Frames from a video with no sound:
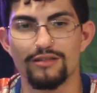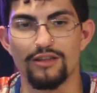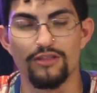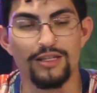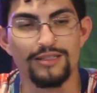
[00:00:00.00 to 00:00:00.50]

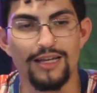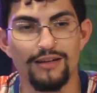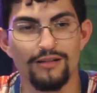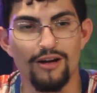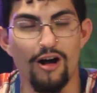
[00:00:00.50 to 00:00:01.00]
things
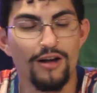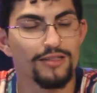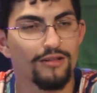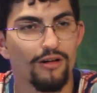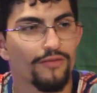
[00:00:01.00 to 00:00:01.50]
that
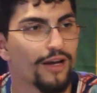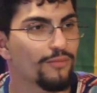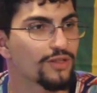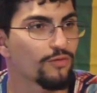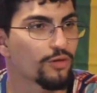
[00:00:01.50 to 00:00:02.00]
caused all of that
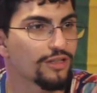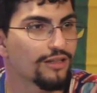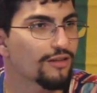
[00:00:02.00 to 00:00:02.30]
misfortune